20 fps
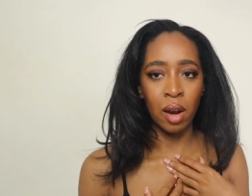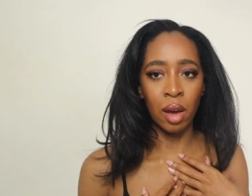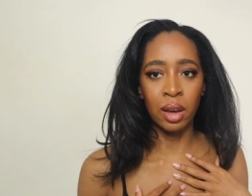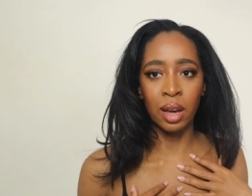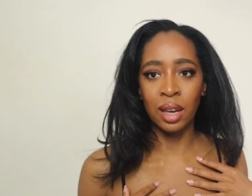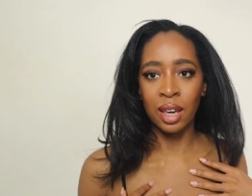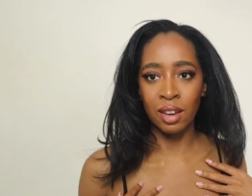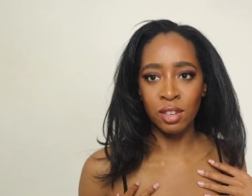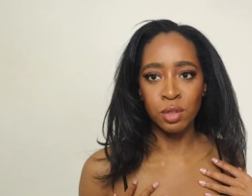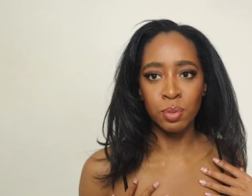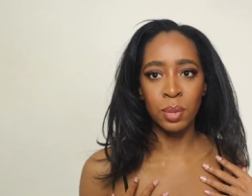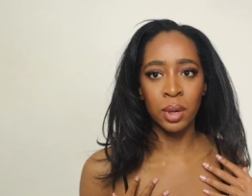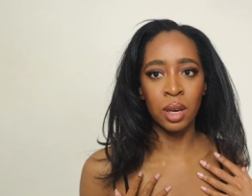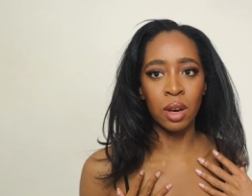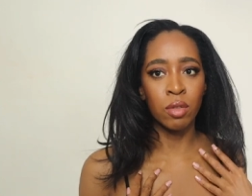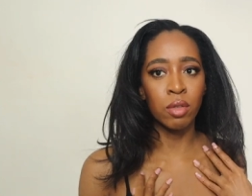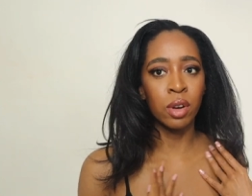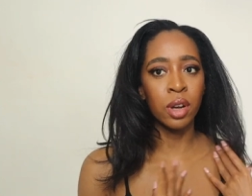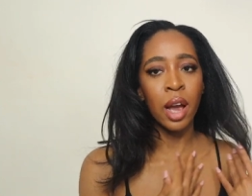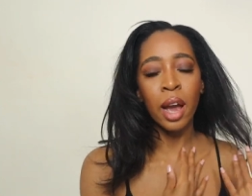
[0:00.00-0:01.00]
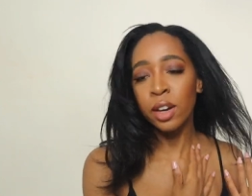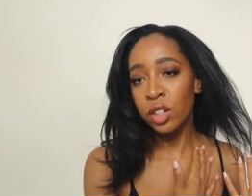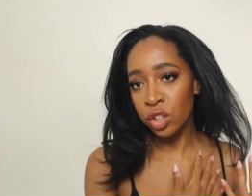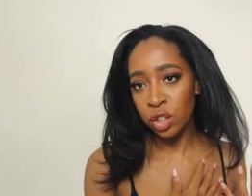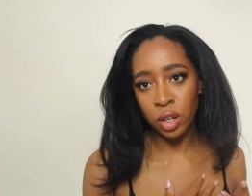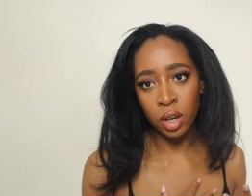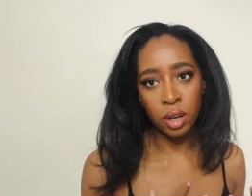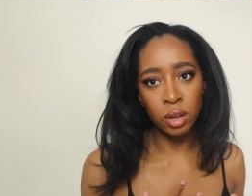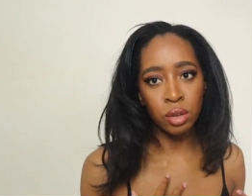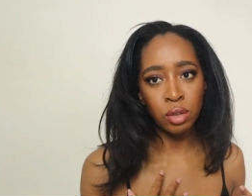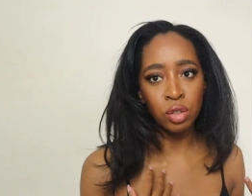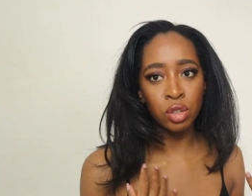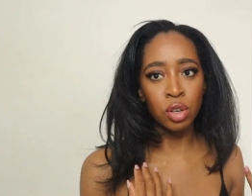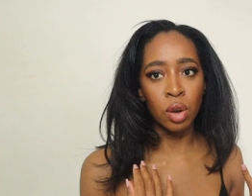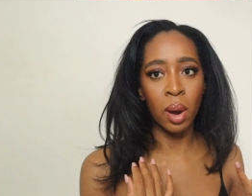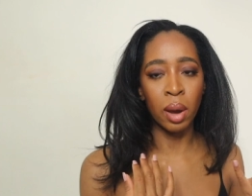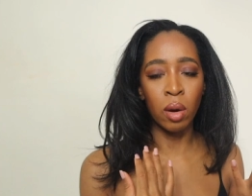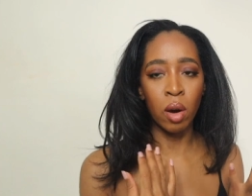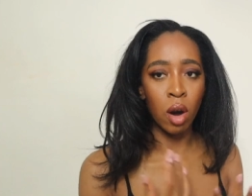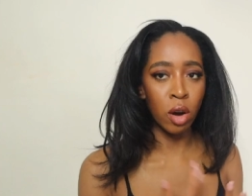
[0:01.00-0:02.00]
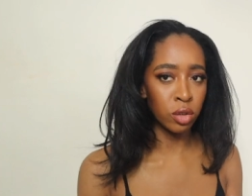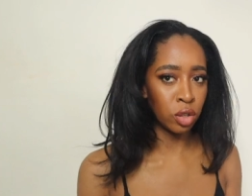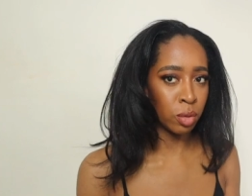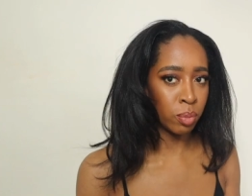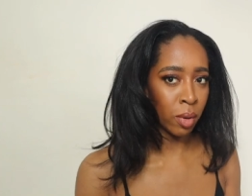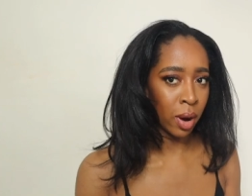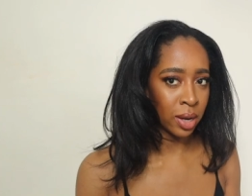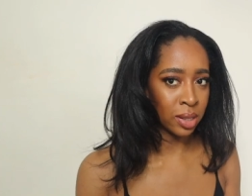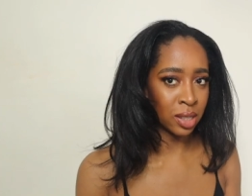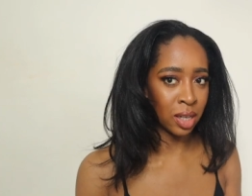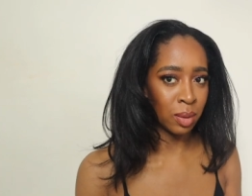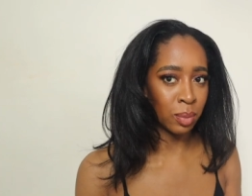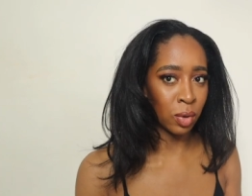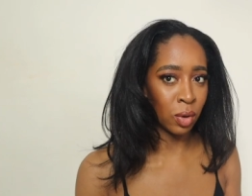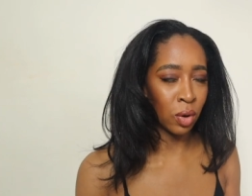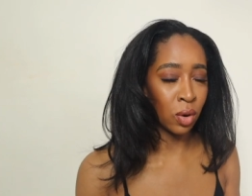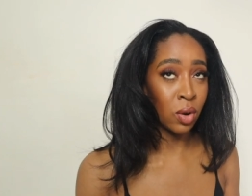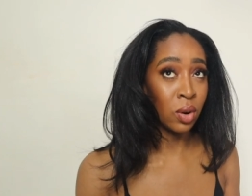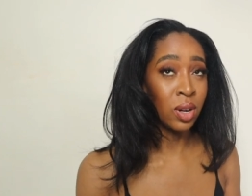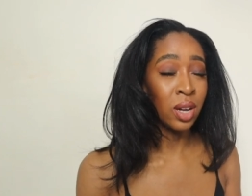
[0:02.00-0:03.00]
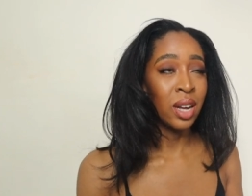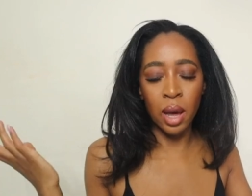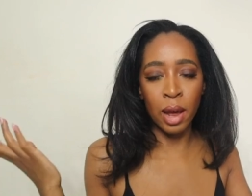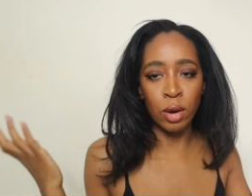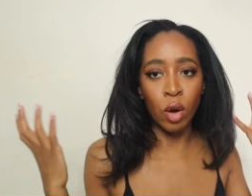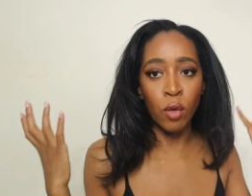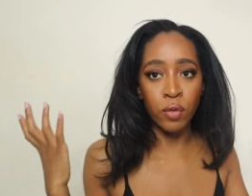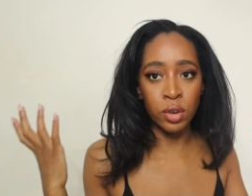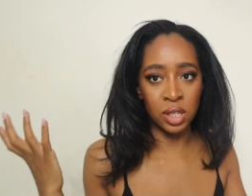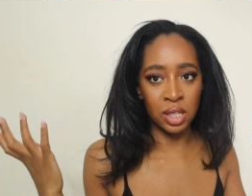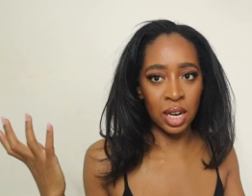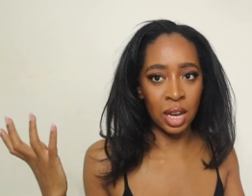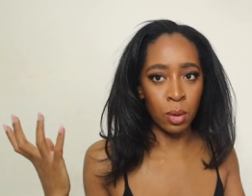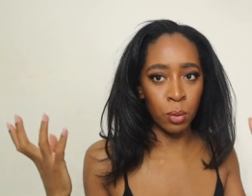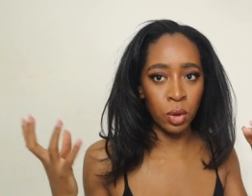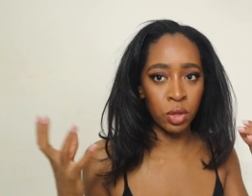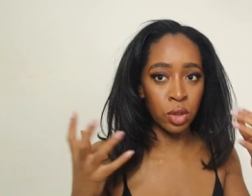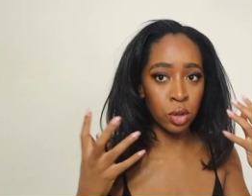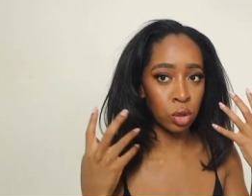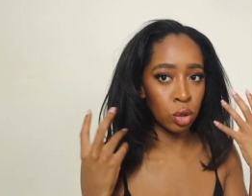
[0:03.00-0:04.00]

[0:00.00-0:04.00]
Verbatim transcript: Like it gives me a reaction, so I can't do braids anymore. And obviously with